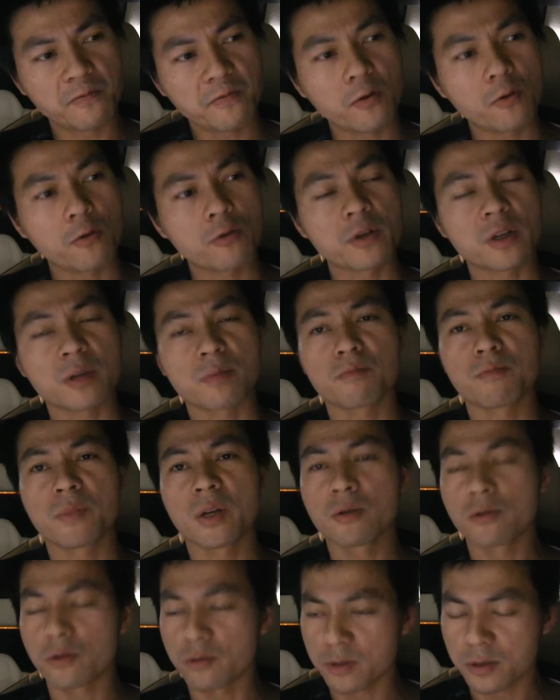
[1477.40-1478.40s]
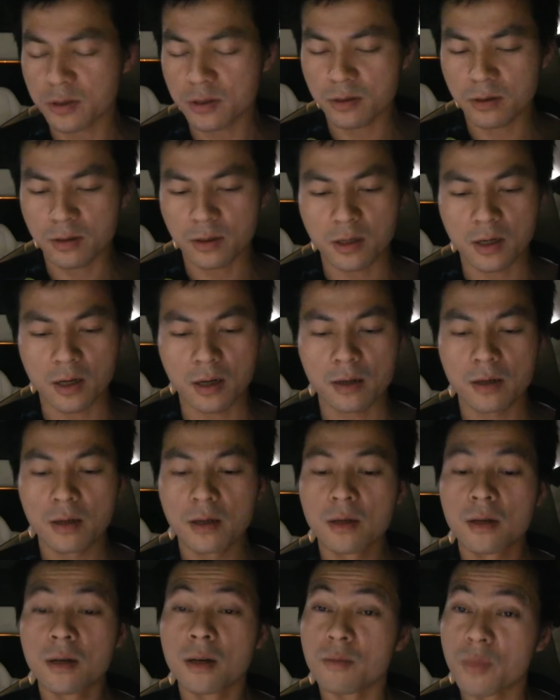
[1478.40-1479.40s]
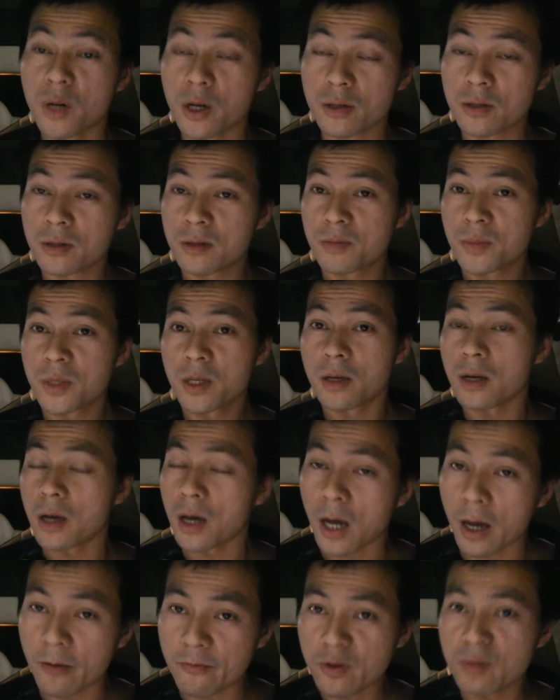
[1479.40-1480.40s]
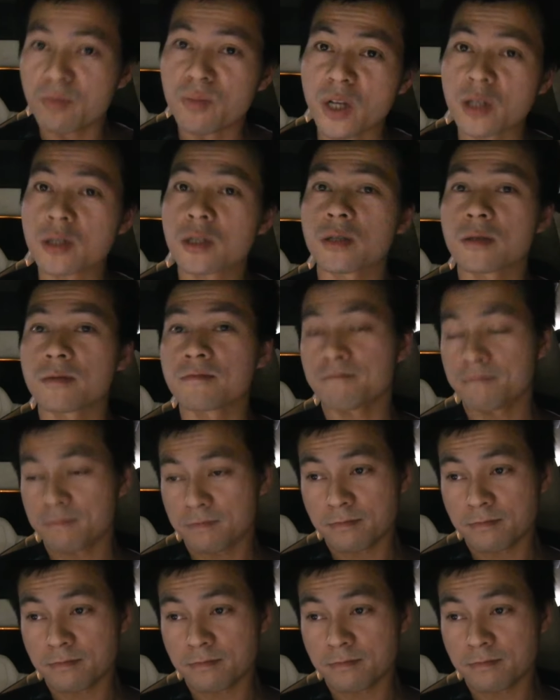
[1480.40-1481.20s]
folding mirrors, yeah. But I have to mention,